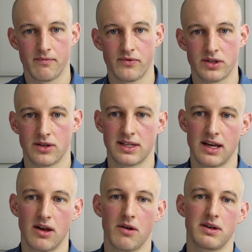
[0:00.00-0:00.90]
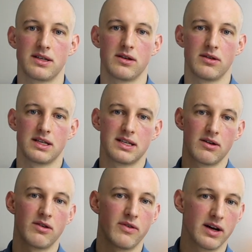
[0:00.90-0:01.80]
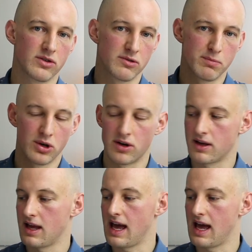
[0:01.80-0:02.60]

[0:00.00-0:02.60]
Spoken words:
So say you go into the Zero to Finals book